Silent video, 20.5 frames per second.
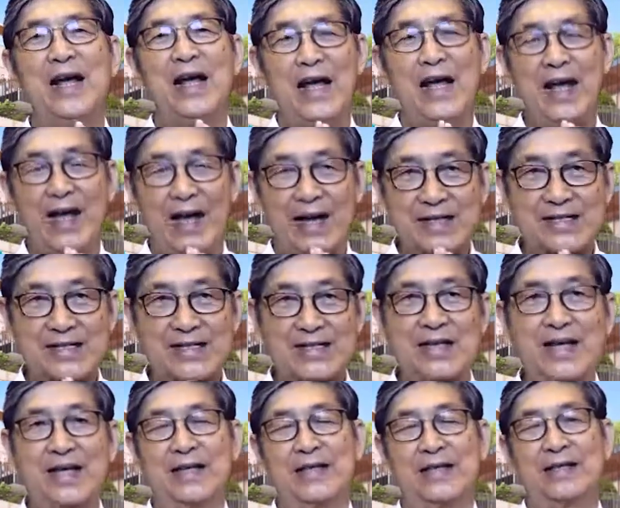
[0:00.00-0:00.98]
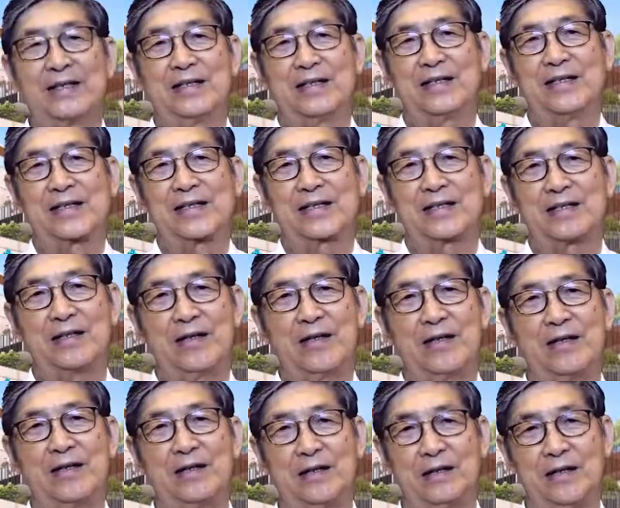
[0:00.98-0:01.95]
estate is
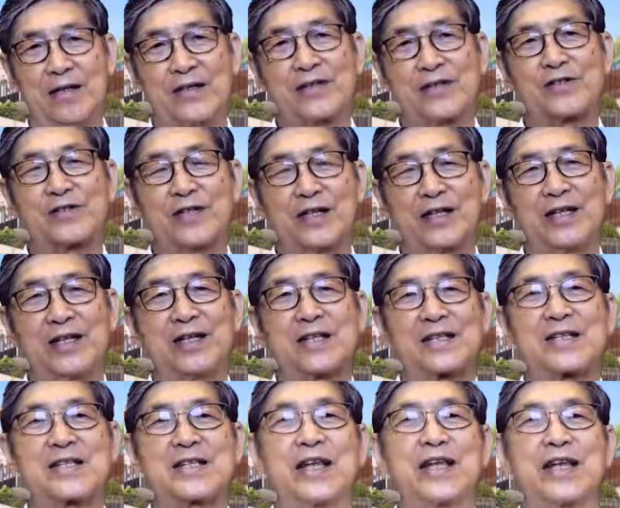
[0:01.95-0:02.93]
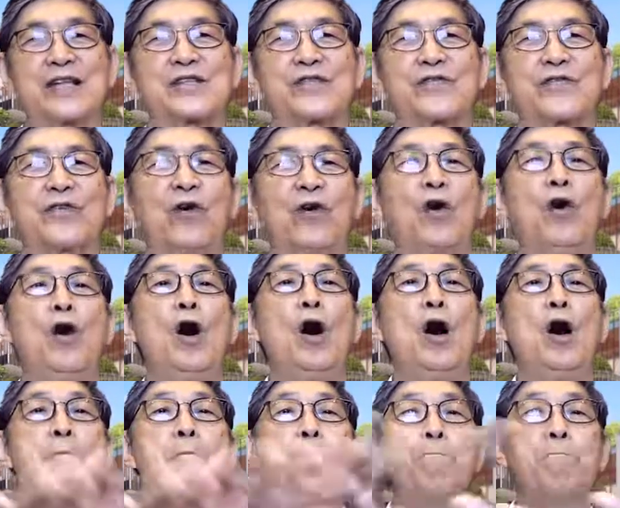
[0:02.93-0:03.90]
literally the stage for
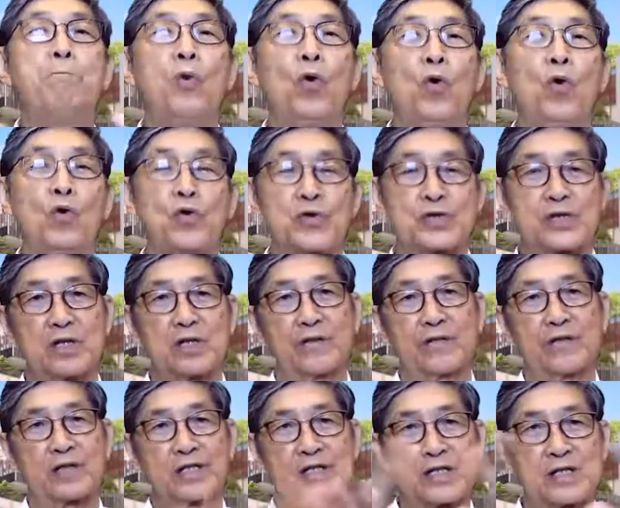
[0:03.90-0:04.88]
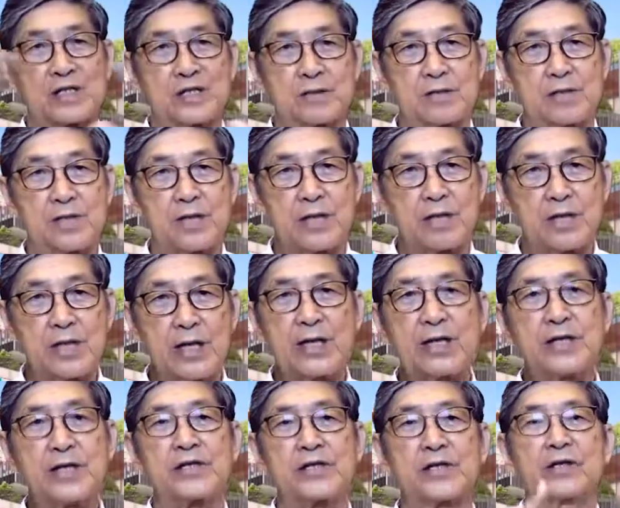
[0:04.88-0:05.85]
most of the
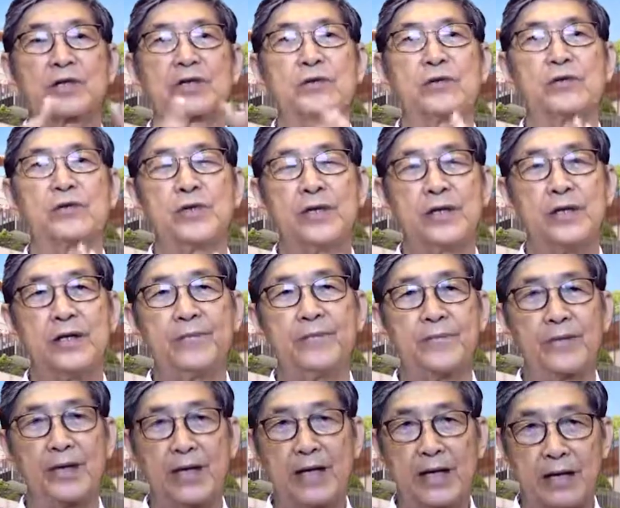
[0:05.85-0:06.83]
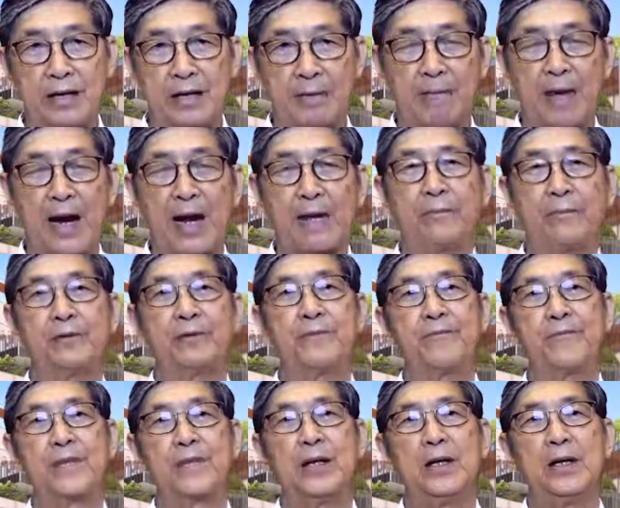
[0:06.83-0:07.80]
things you're going to read in the Bible.
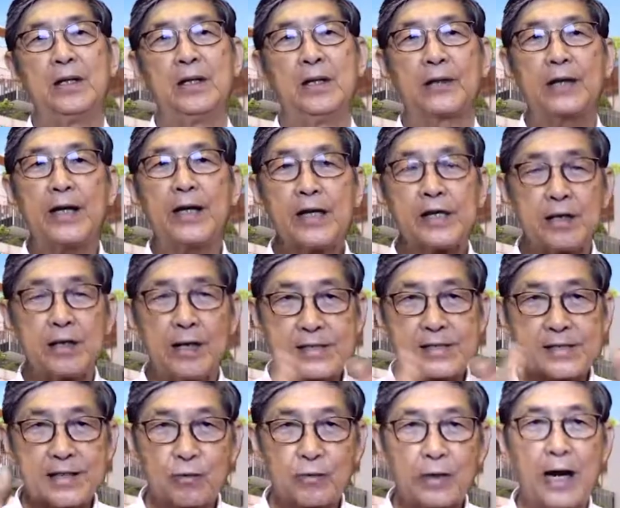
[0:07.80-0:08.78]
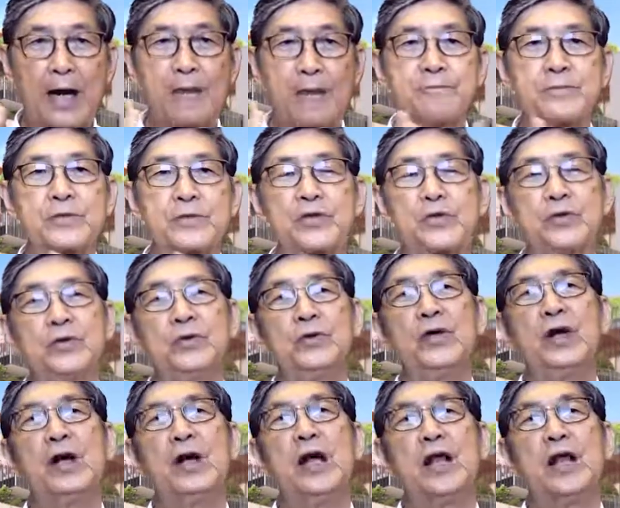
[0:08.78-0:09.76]
Okay, let's now come
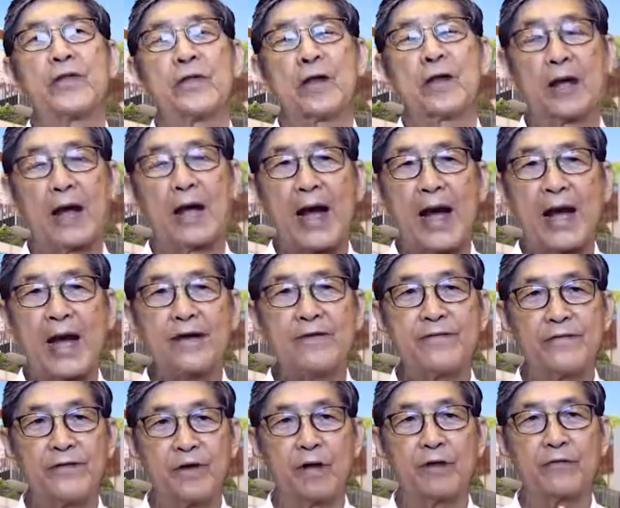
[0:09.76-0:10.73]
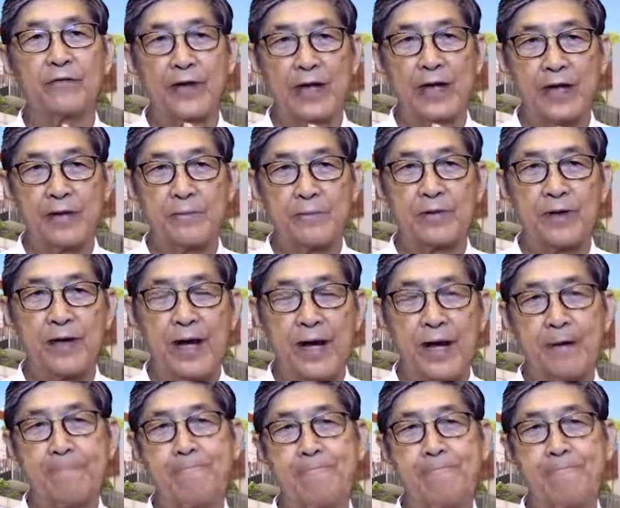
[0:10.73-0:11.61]
to the life of Abraham.